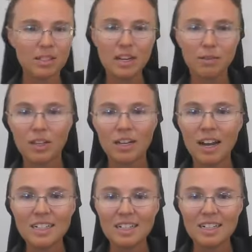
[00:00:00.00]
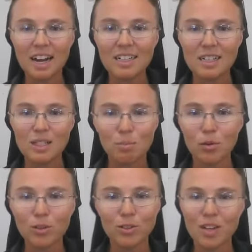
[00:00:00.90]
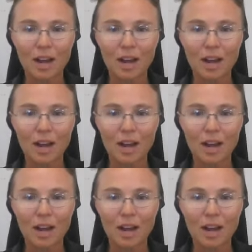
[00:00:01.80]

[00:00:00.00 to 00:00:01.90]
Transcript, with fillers: Think of the 1990s Bulls.